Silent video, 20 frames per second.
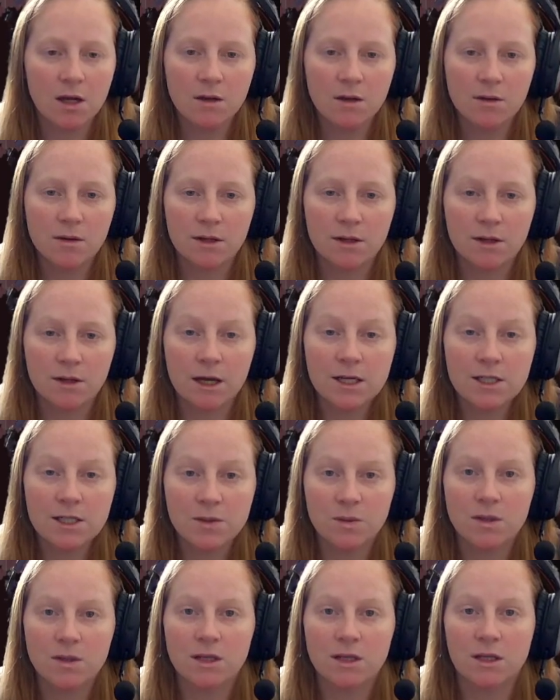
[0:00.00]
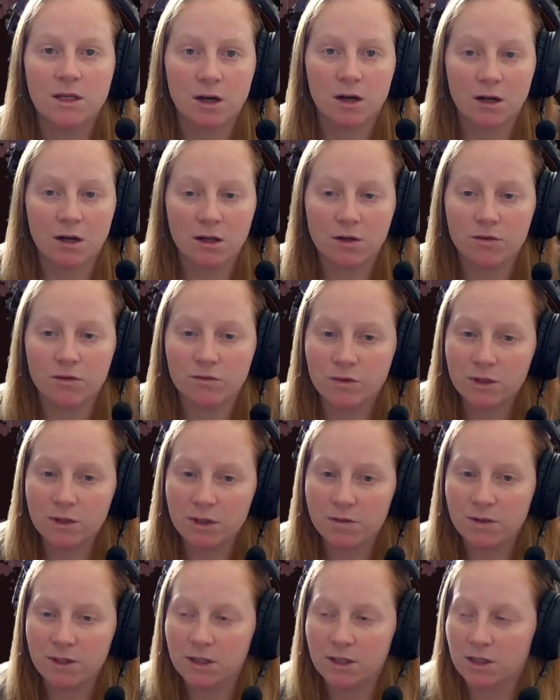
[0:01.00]
Next one that y'all are really,
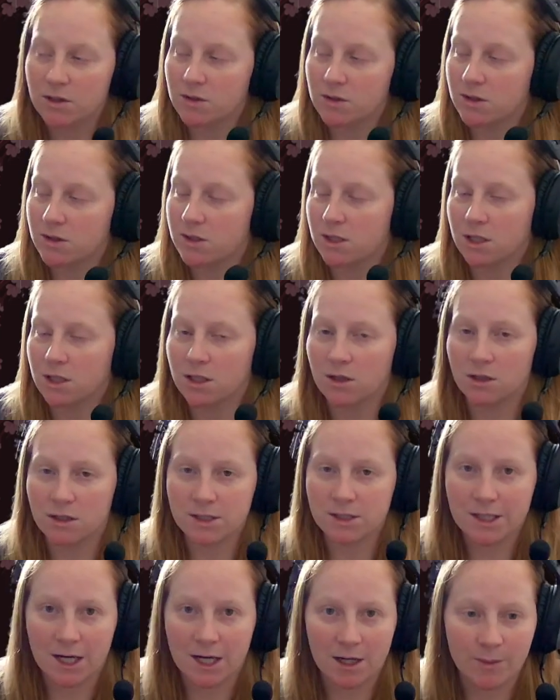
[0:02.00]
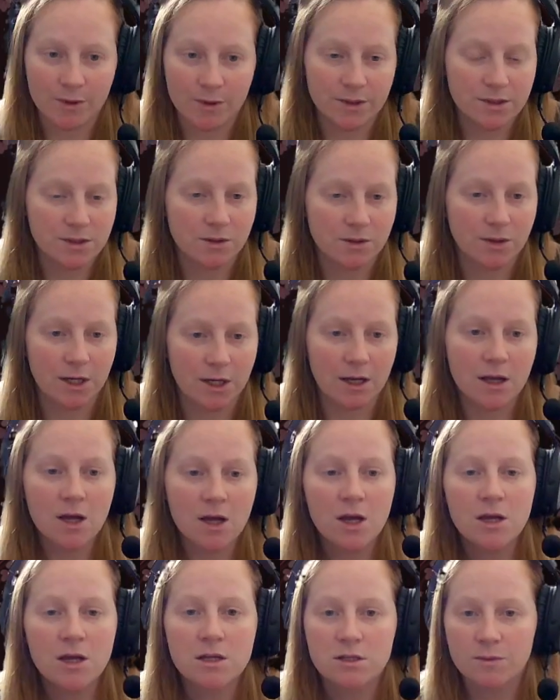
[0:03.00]
really interested in are timers. Okay,
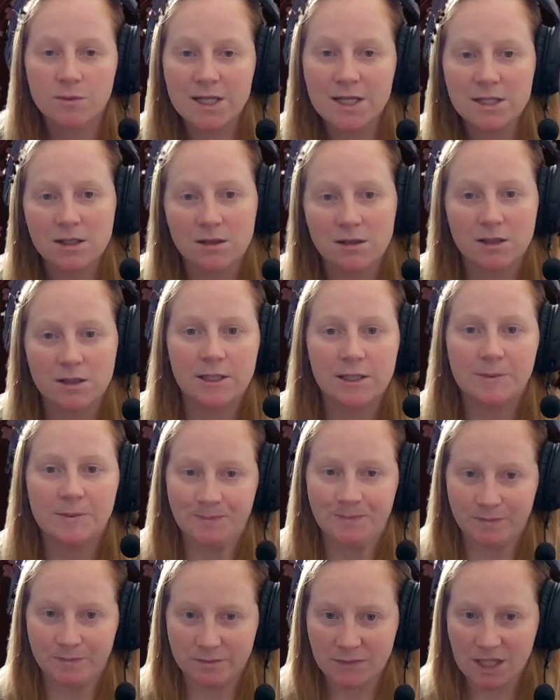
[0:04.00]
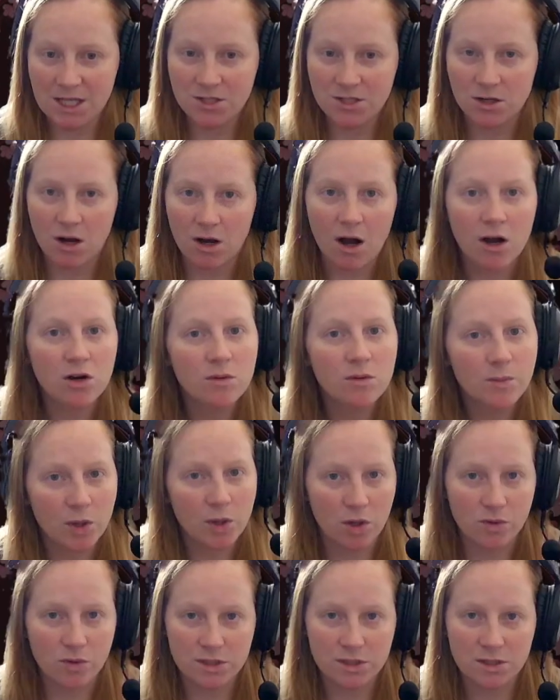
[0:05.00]
so basically these are auto
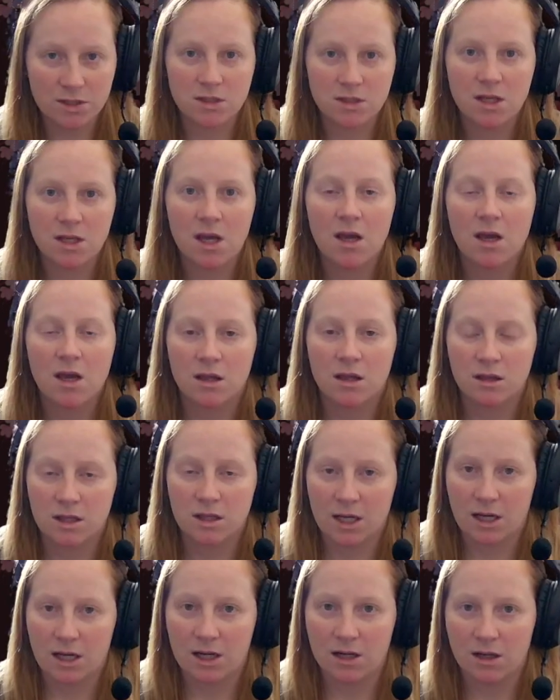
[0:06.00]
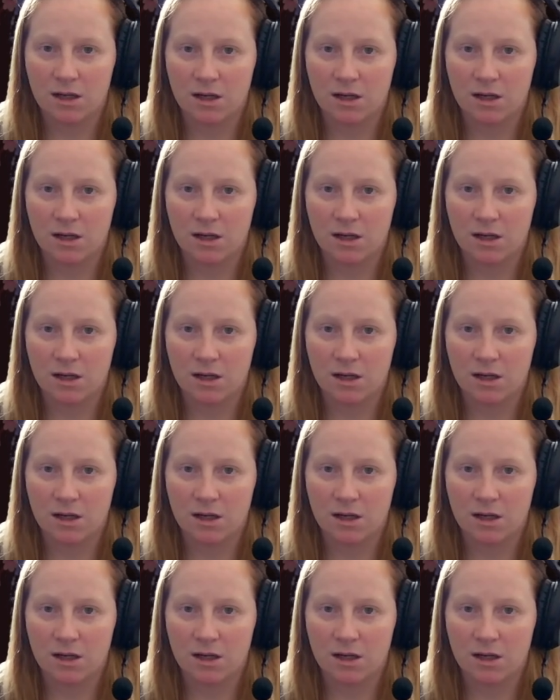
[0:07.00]
posts that